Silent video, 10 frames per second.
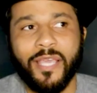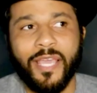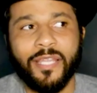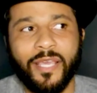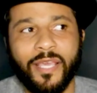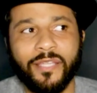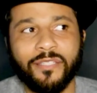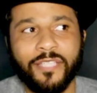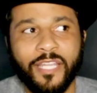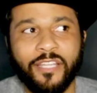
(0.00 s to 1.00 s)
and
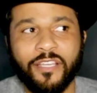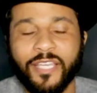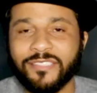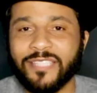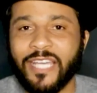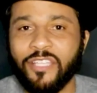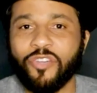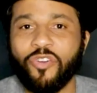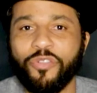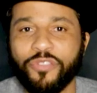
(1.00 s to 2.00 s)
and getting an inside
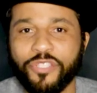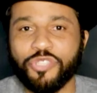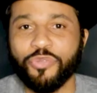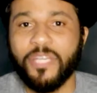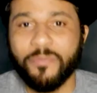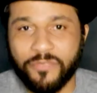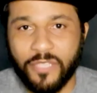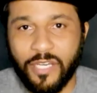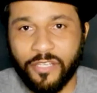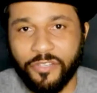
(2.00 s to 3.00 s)
look on the dream of
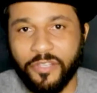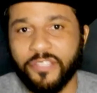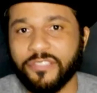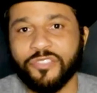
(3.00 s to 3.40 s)
Don Cornelius